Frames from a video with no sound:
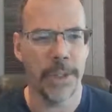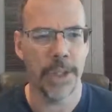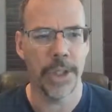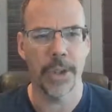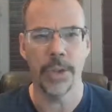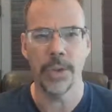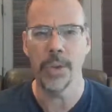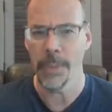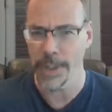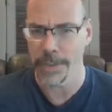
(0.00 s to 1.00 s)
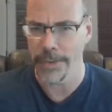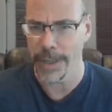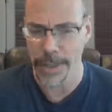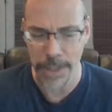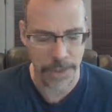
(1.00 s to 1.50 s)
so you don't do too much
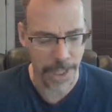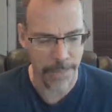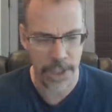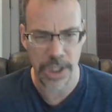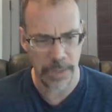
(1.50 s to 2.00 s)
environmental damage.